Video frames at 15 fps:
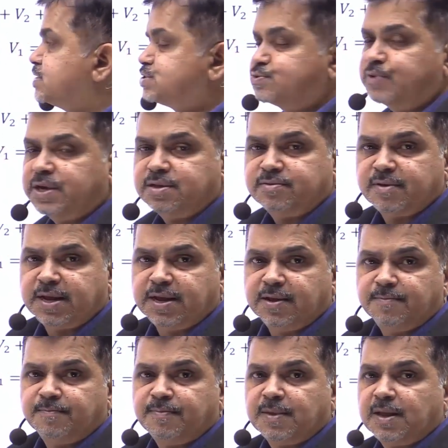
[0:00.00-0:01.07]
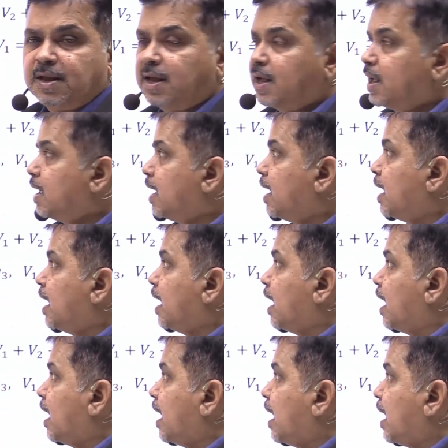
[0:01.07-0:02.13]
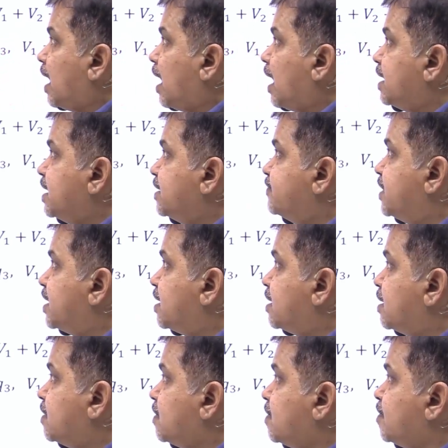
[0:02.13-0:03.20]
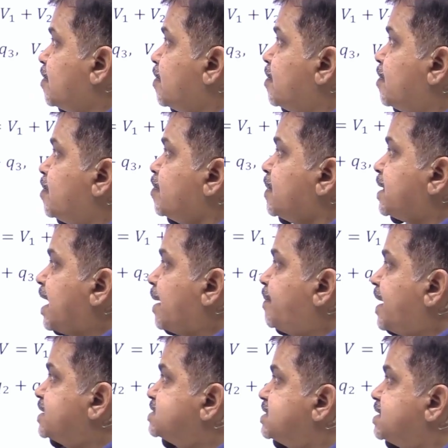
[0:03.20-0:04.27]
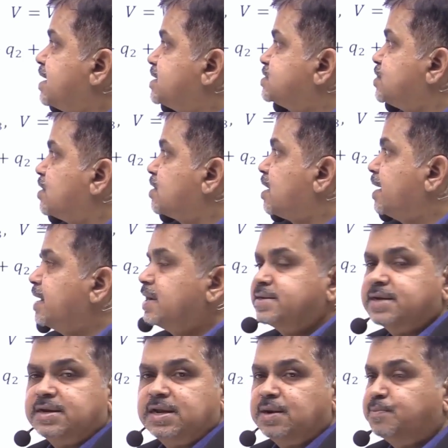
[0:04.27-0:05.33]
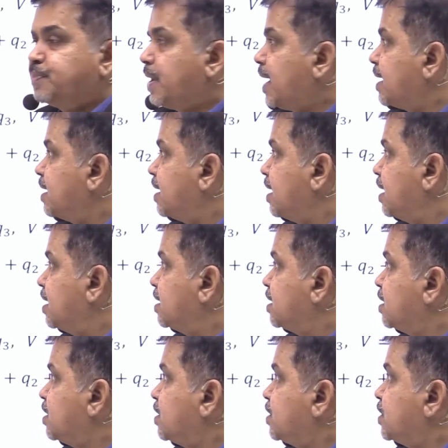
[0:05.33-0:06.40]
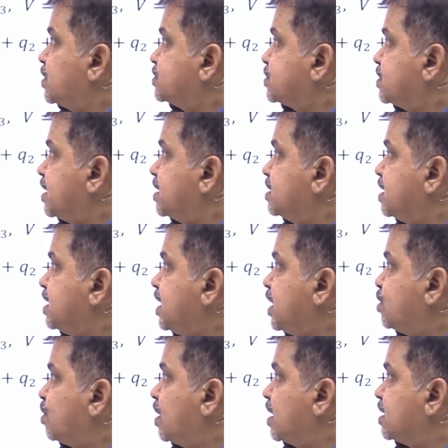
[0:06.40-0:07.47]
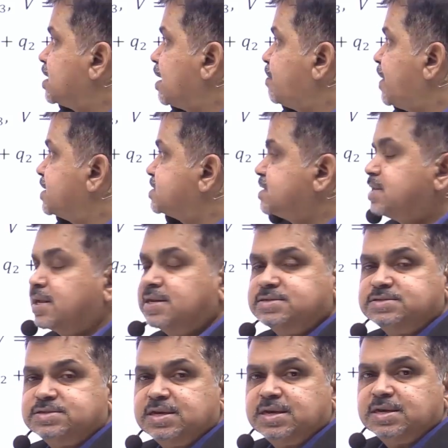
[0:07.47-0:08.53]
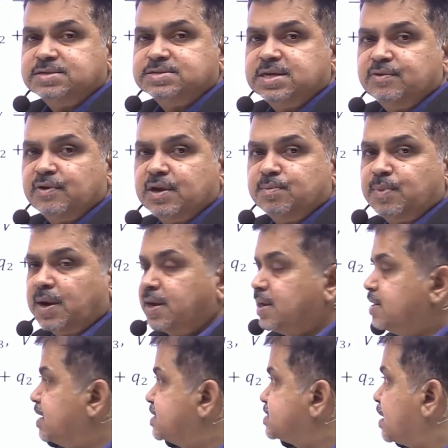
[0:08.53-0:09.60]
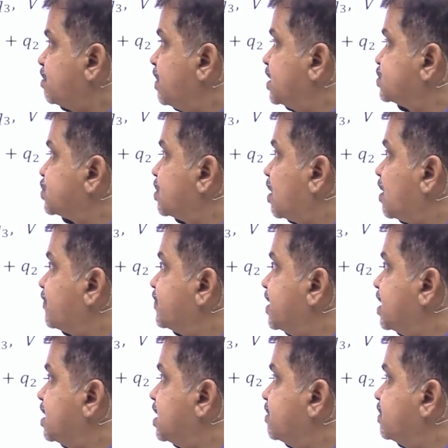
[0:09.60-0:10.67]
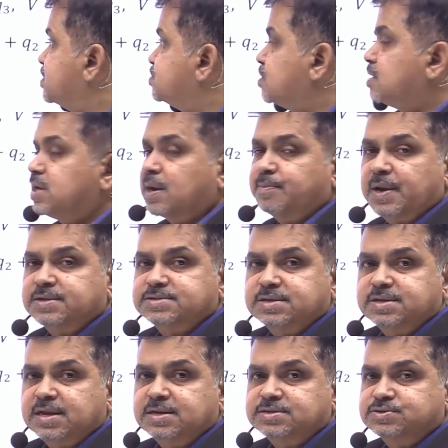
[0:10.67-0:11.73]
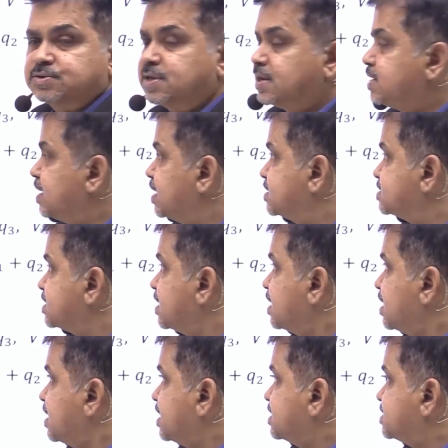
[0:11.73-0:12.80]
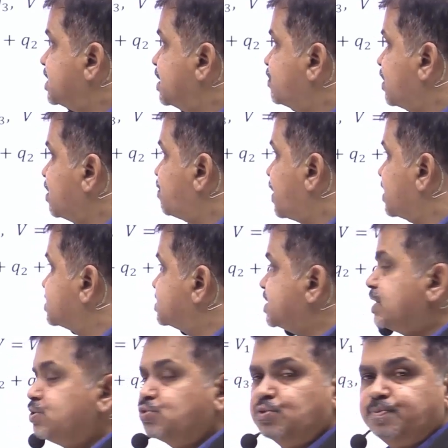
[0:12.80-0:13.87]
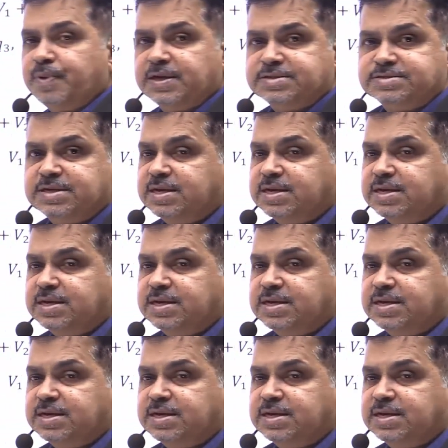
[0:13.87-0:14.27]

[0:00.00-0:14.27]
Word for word: plus v3 and if the capacitors are connected in parallel so then the equivalent capacitance C is given by the summation of the individual capacitance so that is C1 plus C2 plus